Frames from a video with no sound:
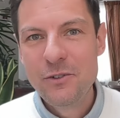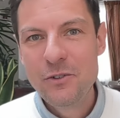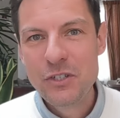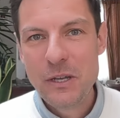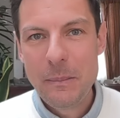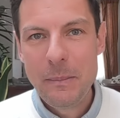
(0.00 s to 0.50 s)
the
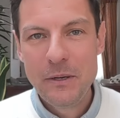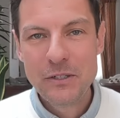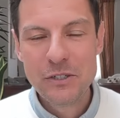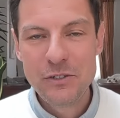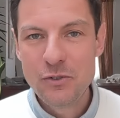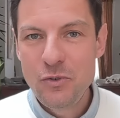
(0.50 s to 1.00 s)
same
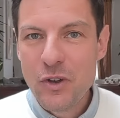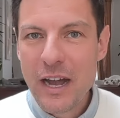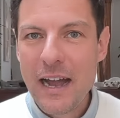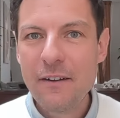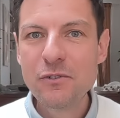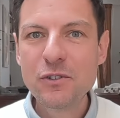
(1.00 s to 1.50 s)
person. So you
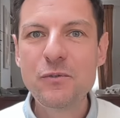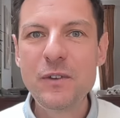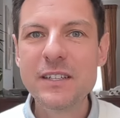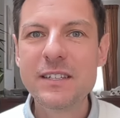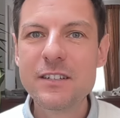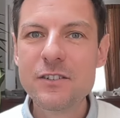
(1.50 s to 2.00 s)
have those
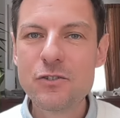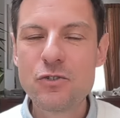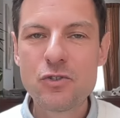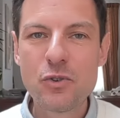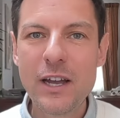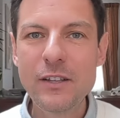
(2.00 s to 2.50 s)
things and
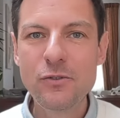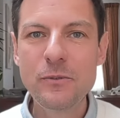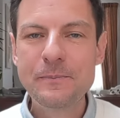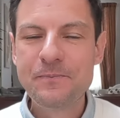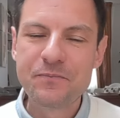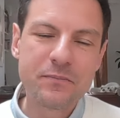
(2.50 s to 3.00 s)
try
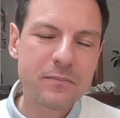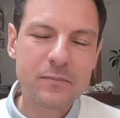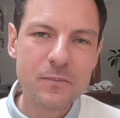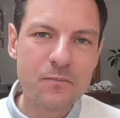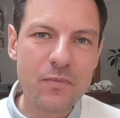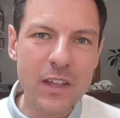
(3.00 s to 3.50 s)
to
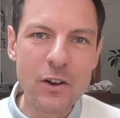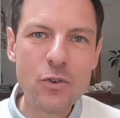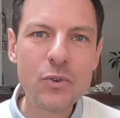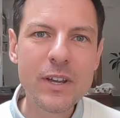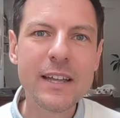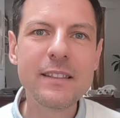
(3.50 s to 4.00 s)

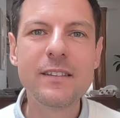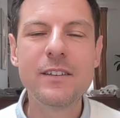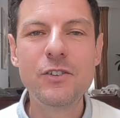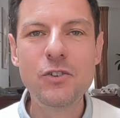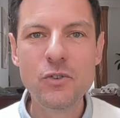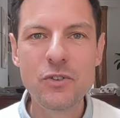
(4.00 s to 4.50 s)
look at
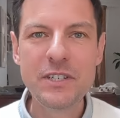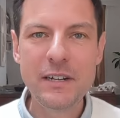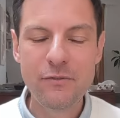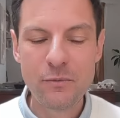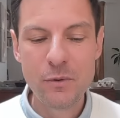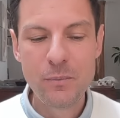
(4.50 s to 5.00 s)

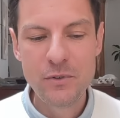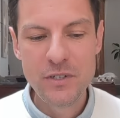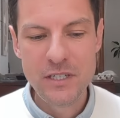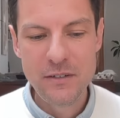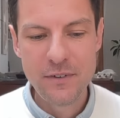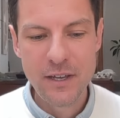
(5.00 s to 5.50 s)
yourself from a
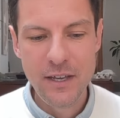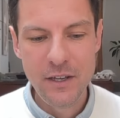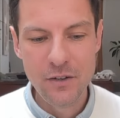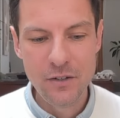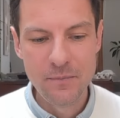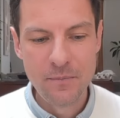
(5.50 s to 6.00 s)
positive
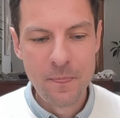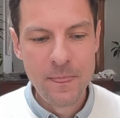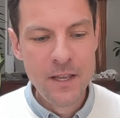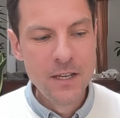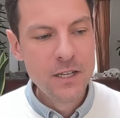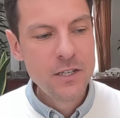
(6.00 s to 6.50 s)
angle.
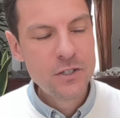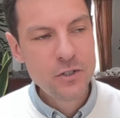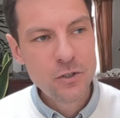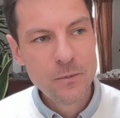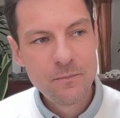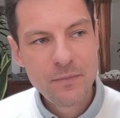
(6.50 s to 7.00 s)

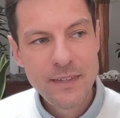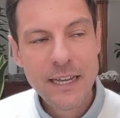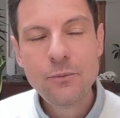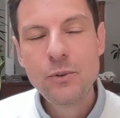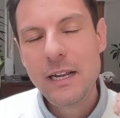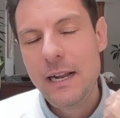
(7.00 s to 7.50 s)
So
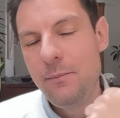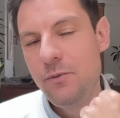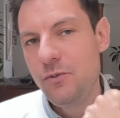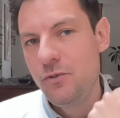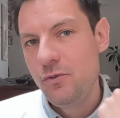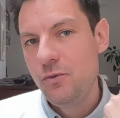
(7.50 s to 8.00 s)
that will help
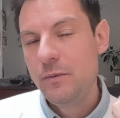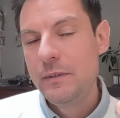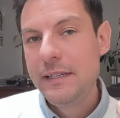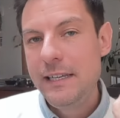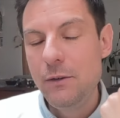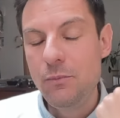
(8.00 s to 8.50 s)
you to
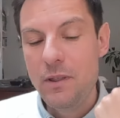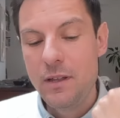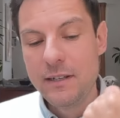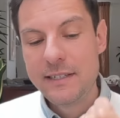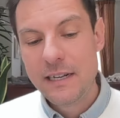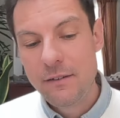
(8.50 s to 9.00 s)
heal with
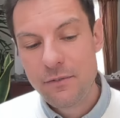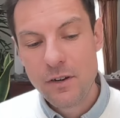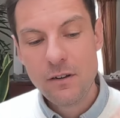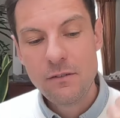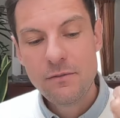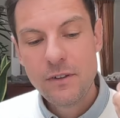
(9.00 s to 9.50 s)

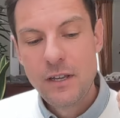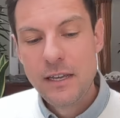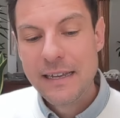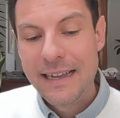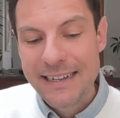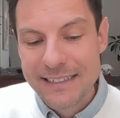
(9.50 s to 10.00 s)
self-love,
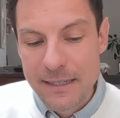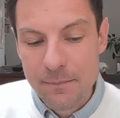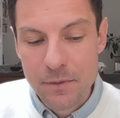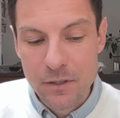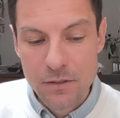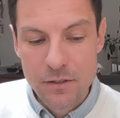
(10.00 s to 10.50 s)

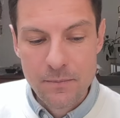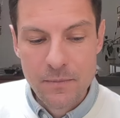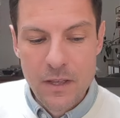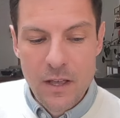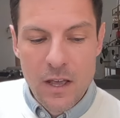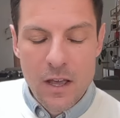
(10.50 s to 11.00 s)
acceptance.
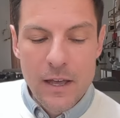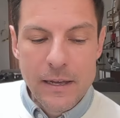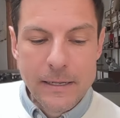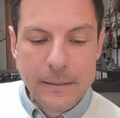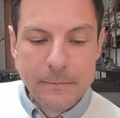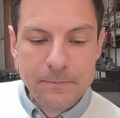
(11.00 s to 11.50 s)

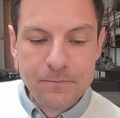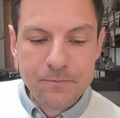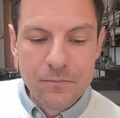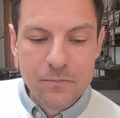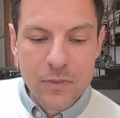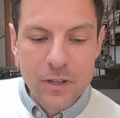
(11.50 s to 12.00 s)

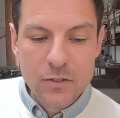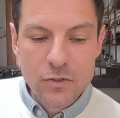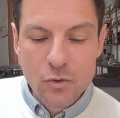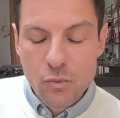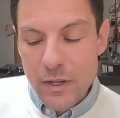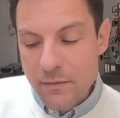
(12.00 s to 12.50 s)

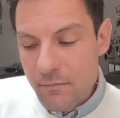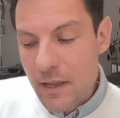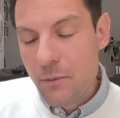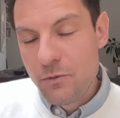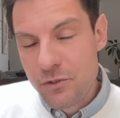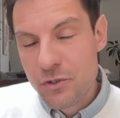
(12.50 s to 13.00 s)
So what
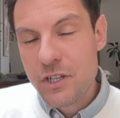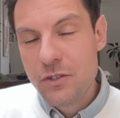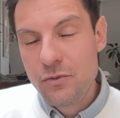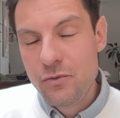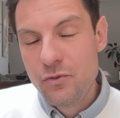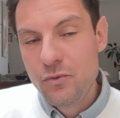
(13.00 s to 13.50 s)
I would
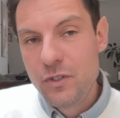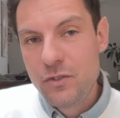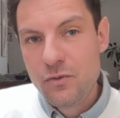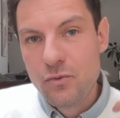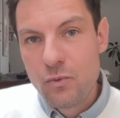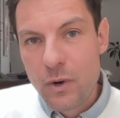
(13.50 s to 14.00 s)
suggest you to do
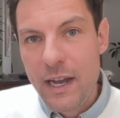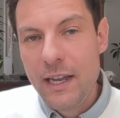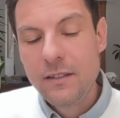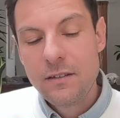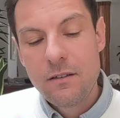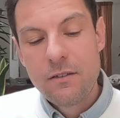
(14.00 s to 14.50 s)
is to
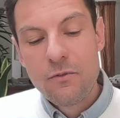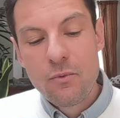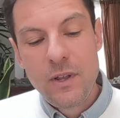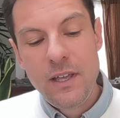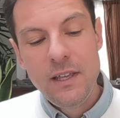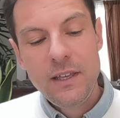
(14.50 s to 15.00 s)
write
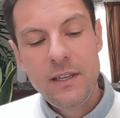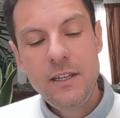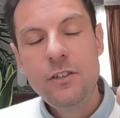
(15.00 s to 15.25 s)
three